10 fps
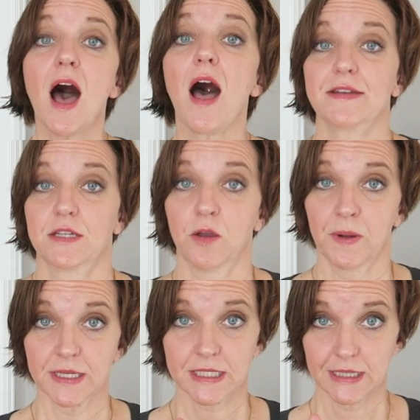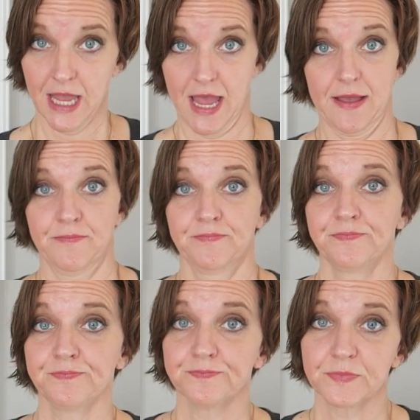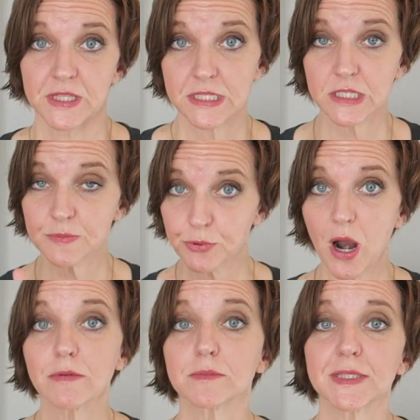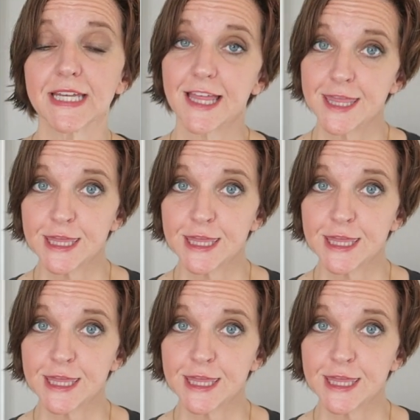not going to lie. This is probably